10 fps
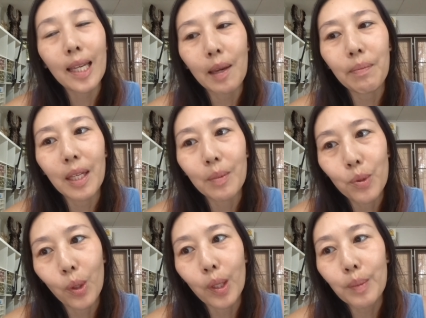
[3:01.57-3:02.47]
it can be
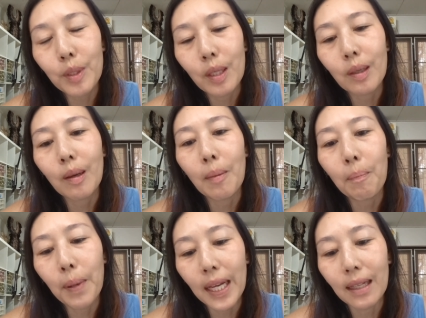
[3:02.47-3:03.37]
absorbed,
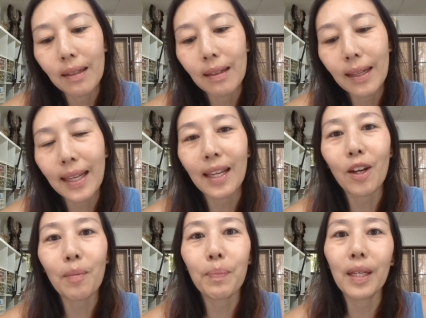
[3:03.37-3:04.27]
but it
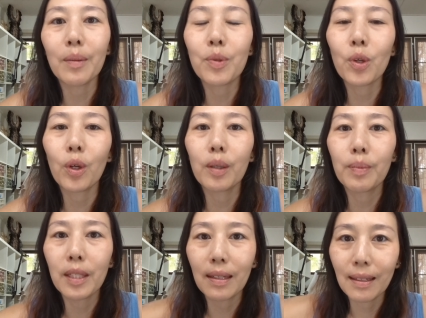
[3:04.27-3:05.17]
cannot be
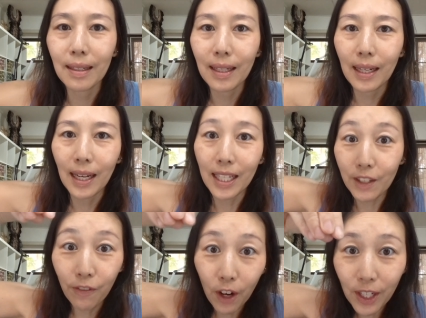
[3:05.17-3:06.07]
absorbed
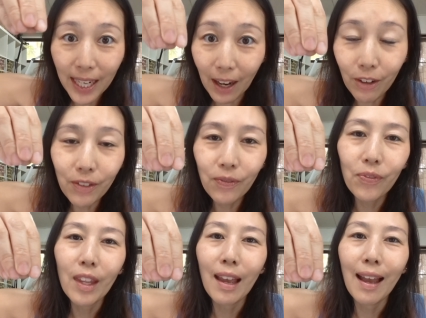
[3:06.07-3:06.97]
as far down
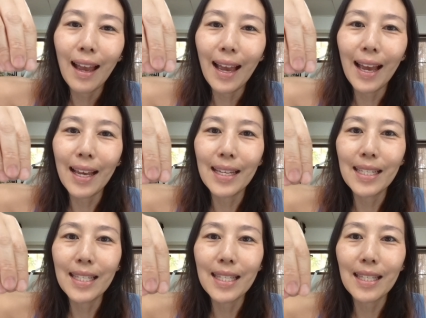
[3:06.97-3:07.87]

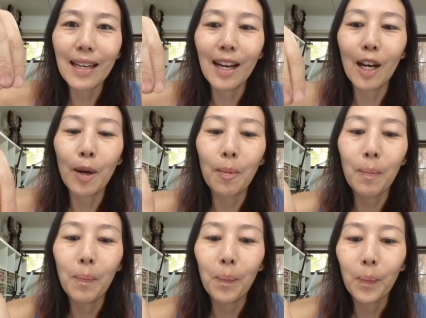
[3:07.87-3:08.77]
as
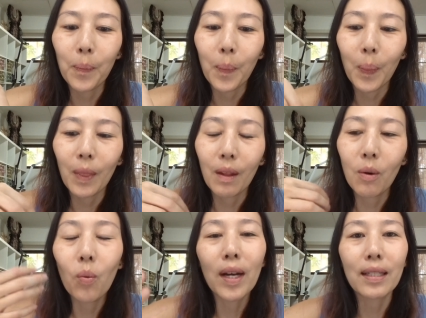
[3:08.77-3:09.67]
um,
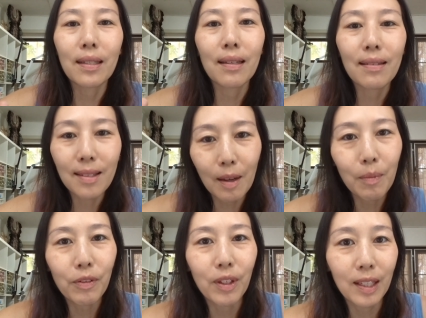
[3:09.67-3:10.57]
what
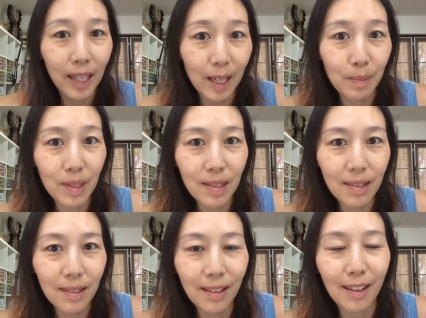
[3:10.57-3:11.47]
some of the
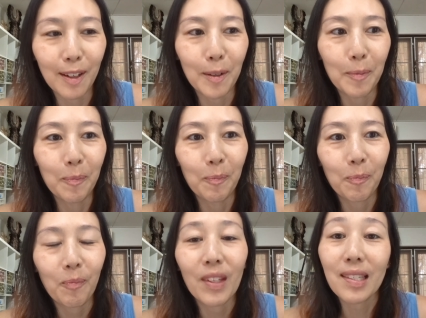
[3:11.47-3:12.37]
claims um,
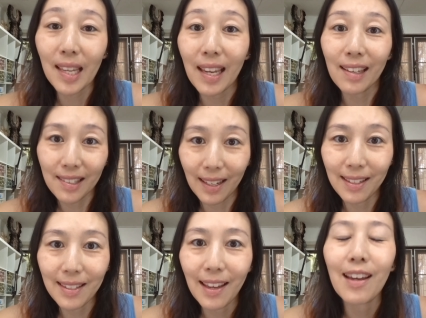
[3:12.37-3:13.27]
say it
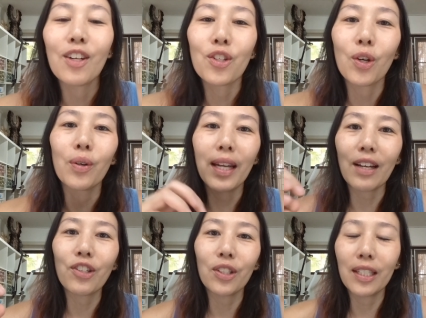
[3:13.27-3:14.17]
does. So it
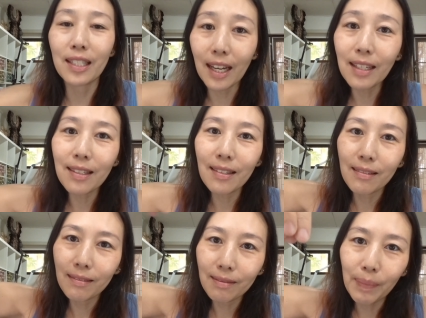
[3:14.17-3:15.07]
actually does
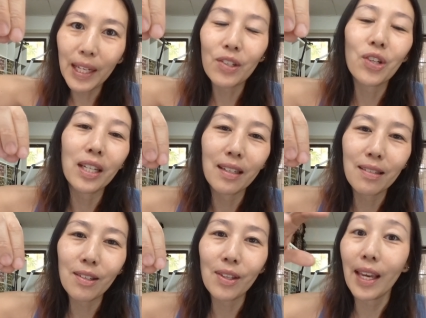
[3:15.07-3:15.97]
penetrate
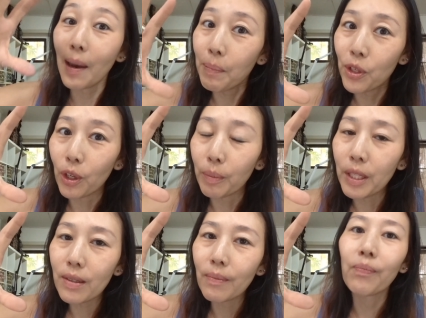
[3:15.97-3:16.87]
into the
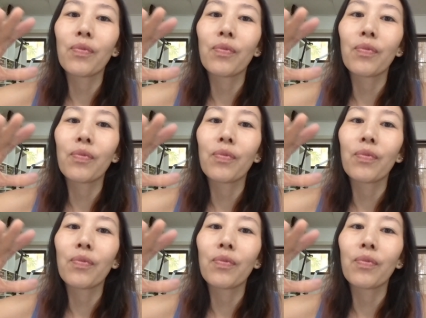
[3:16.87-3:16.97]
epidermis,